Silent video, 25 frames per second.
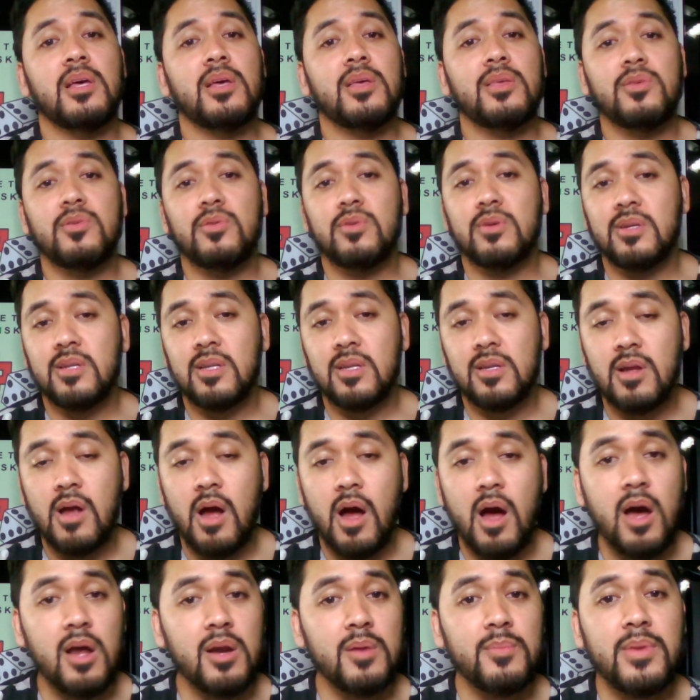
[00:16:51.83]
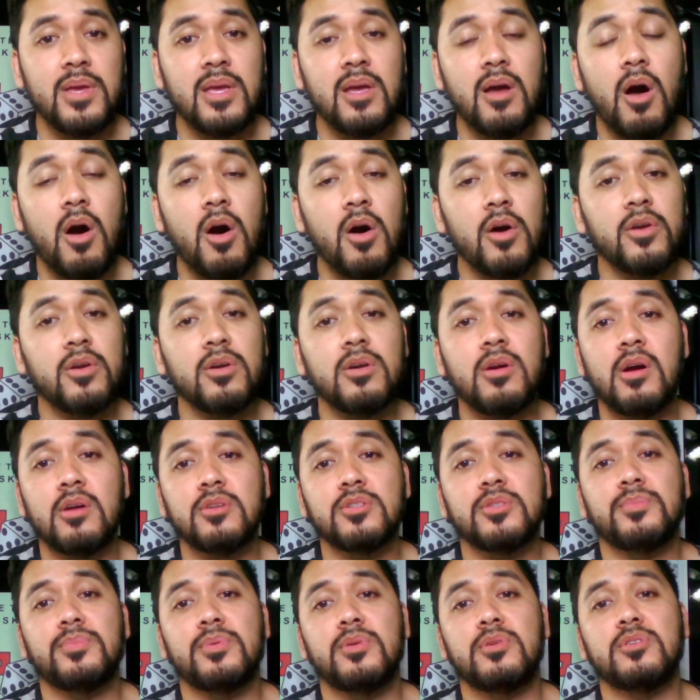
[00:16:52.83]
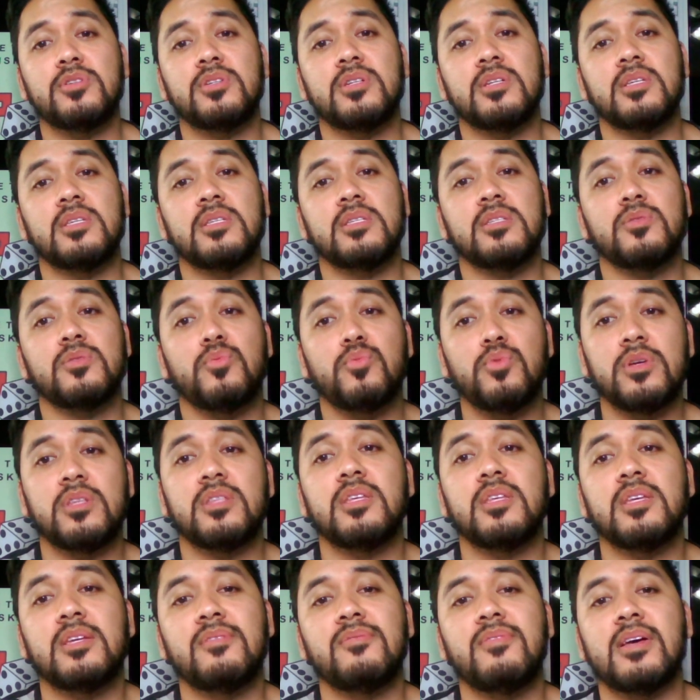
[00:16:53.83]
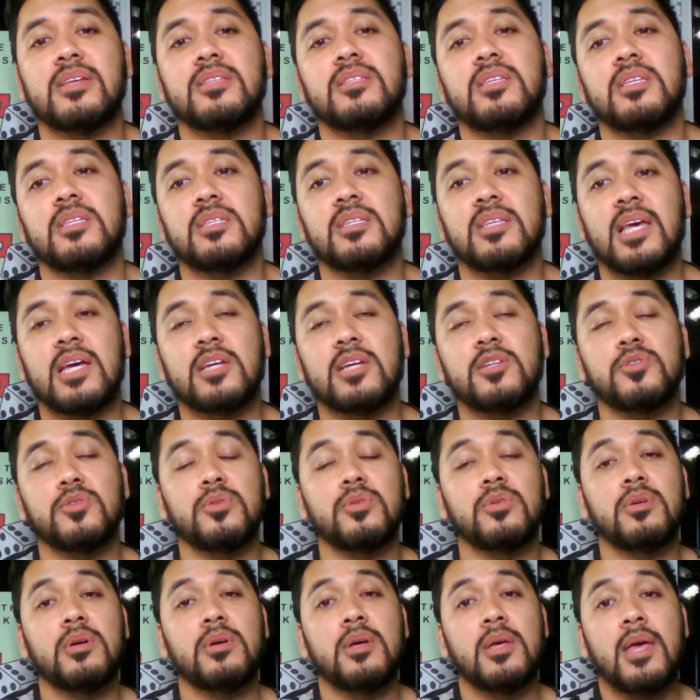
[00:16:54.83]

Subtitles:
You could automate all your contributions with the investing schedule.